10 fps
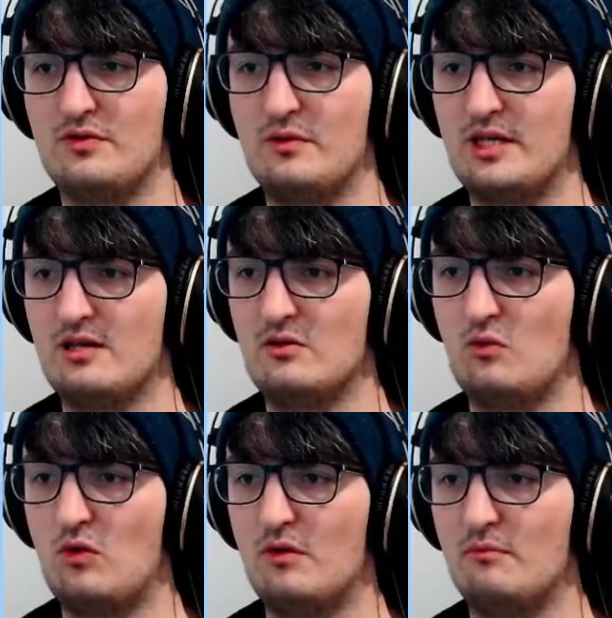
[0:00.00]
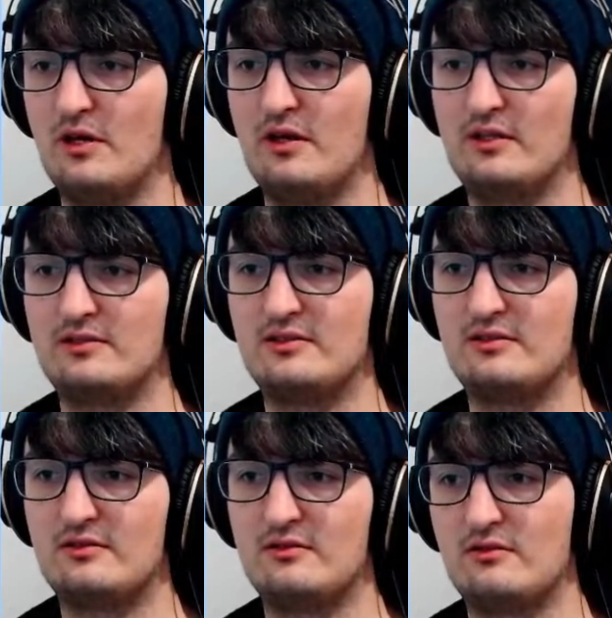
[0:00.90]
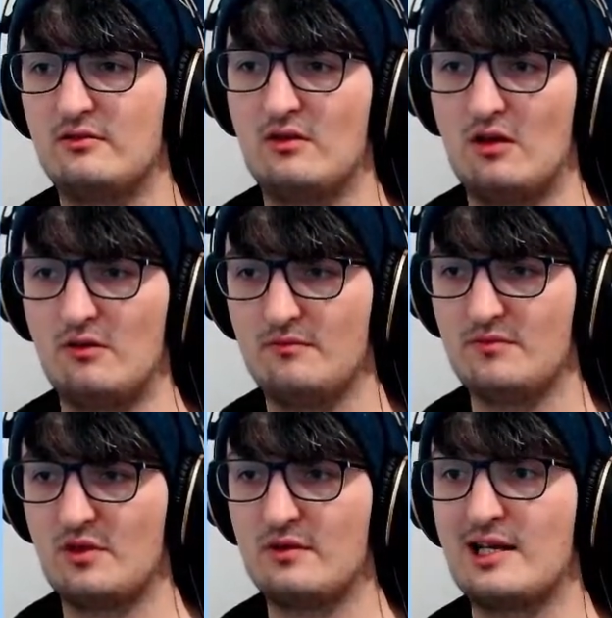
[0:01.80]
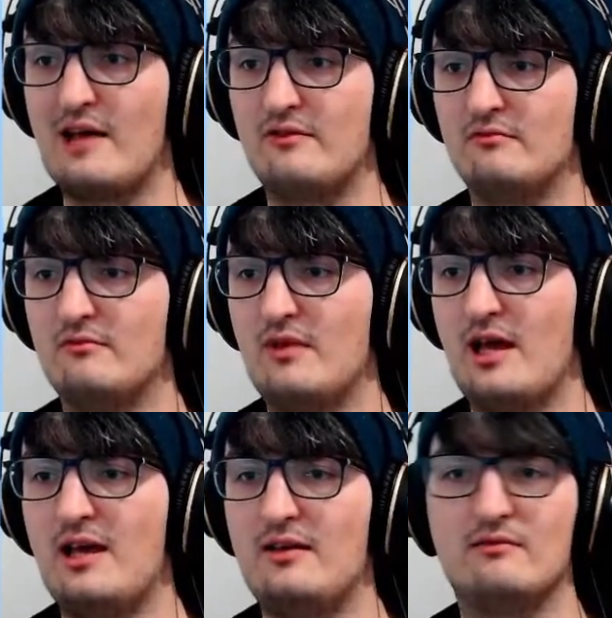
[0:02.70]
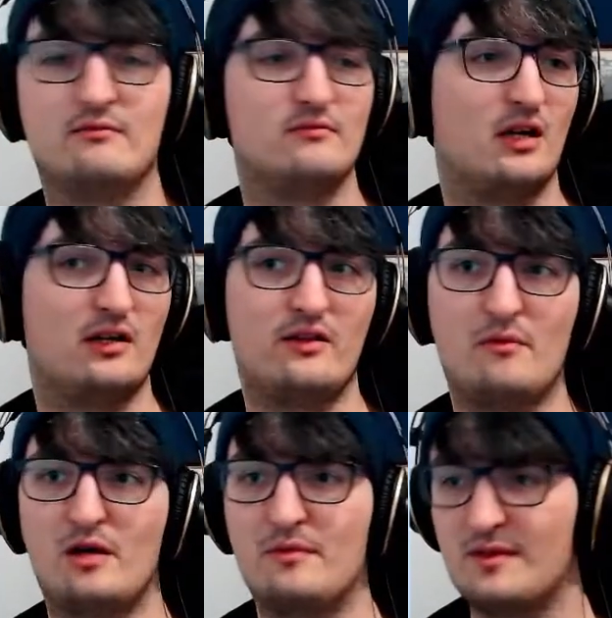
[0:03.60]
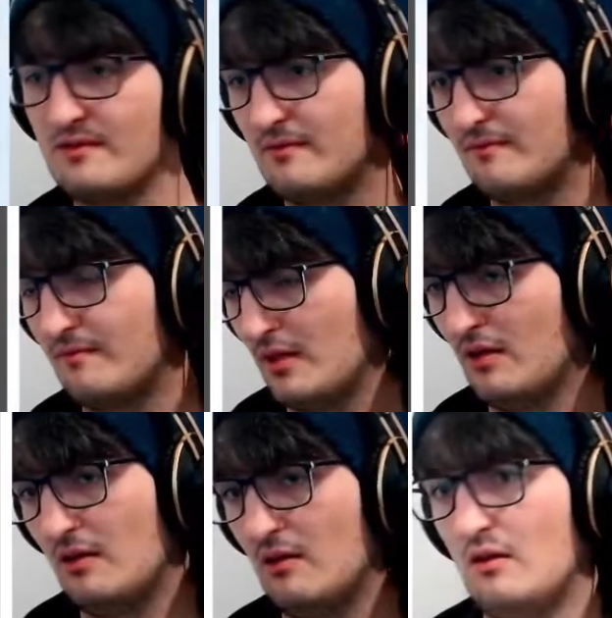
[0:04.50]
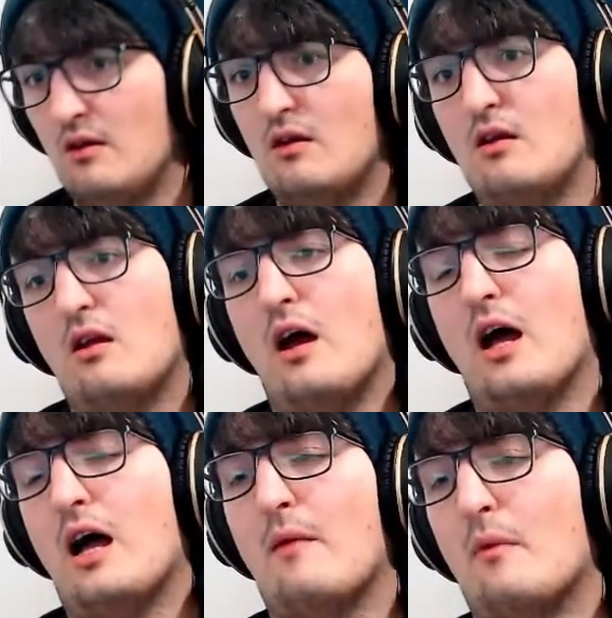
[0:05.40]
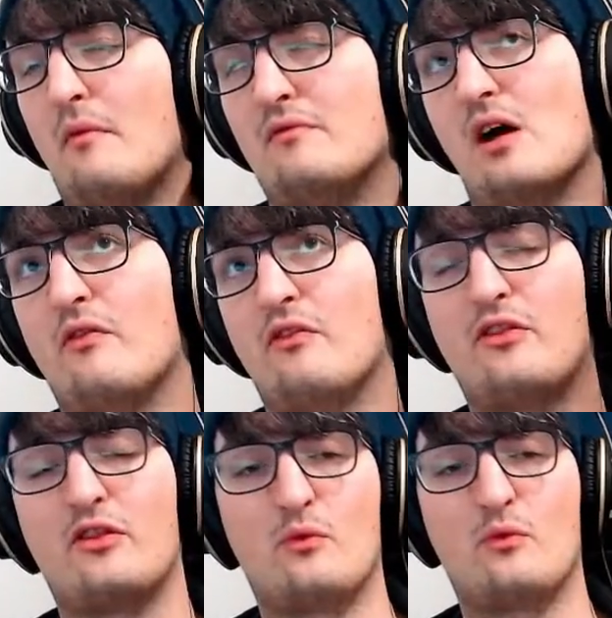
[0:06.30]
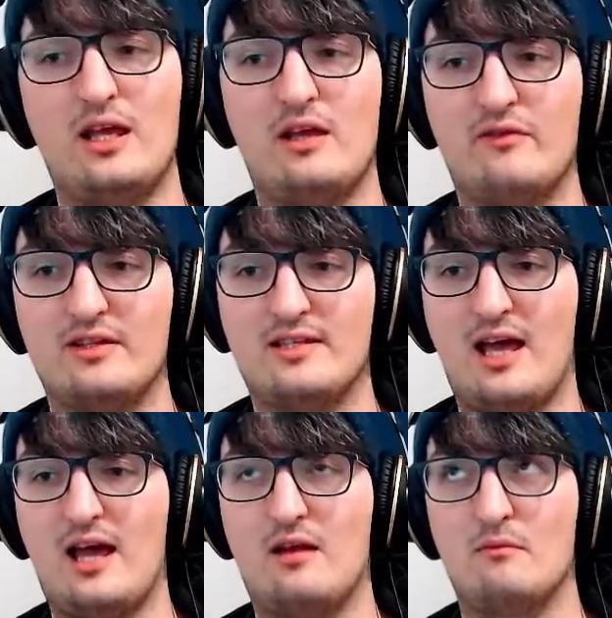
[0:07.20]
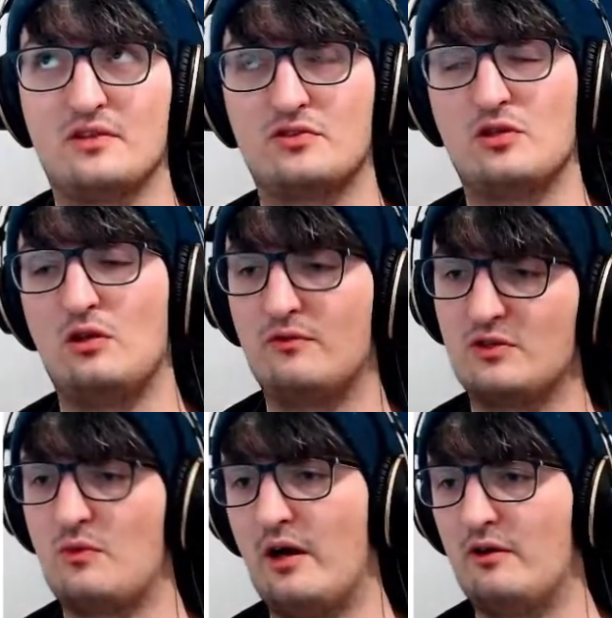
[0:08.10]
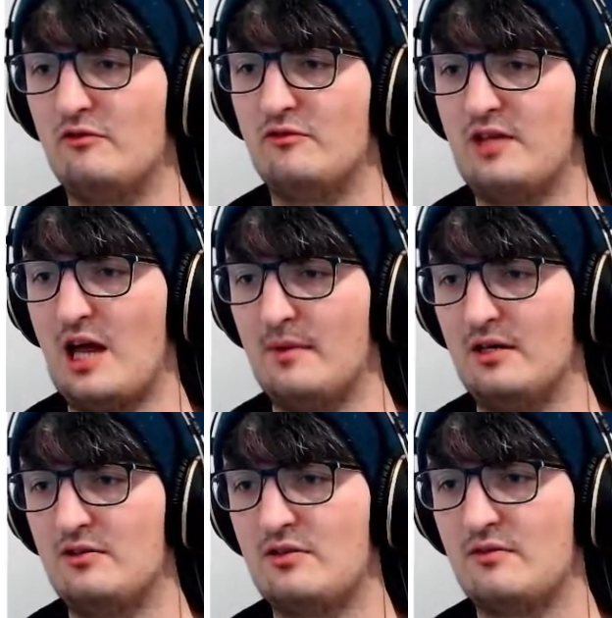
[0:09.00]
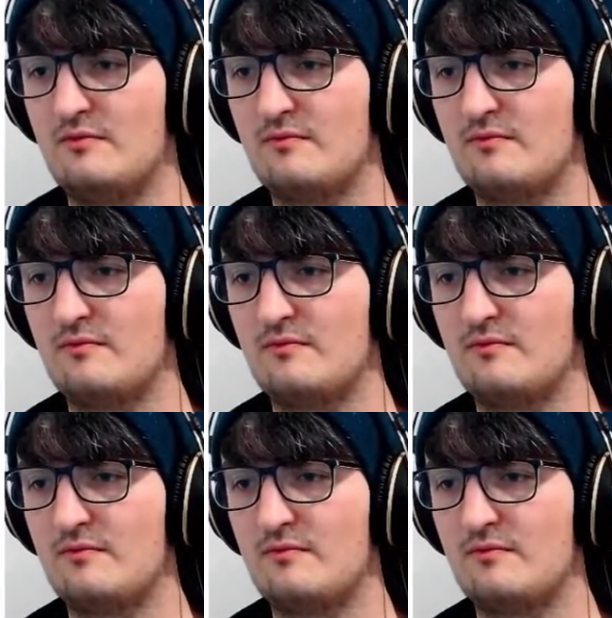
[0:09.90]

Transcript: so we're down to 1 burning. No, so it's 11. Hey, did that on purpose. But we've done 3 for 10 plus 2 for 12 damage.